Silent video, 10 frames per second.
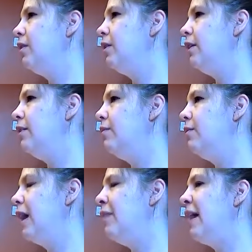Good.
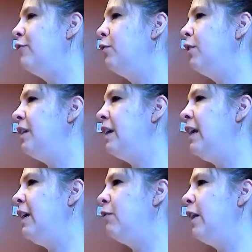And that's really the
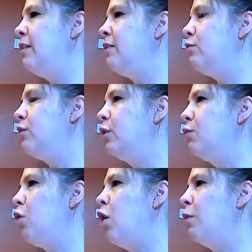key, right? Is there's
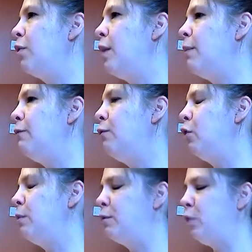nothing wrong with coming
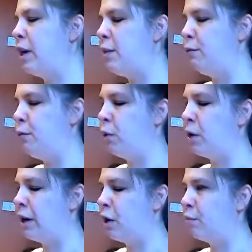forward, but if we come
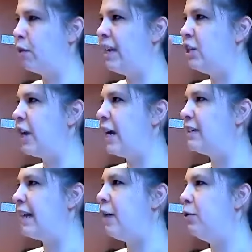forward and our brain
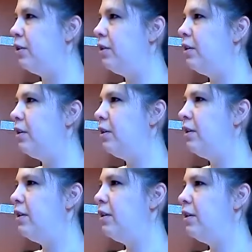checks out
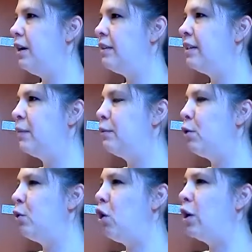and says, I'm
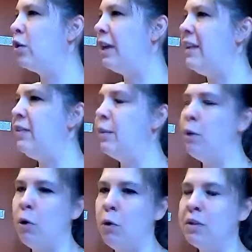no longer in the
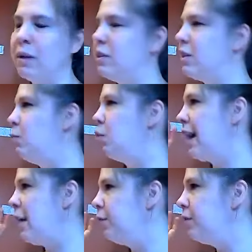pose, I'm
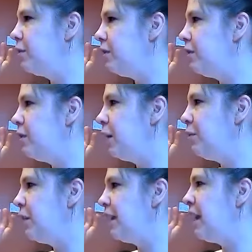somewhere else, I'm
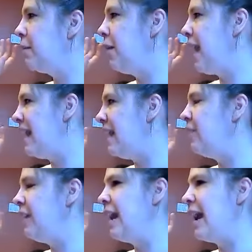thinking about
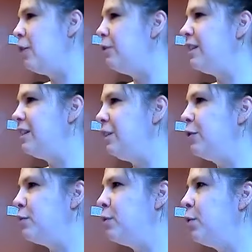anything else until
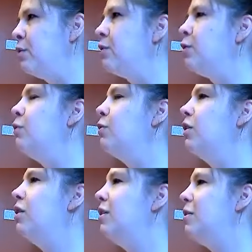this pose is
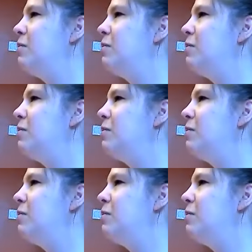over,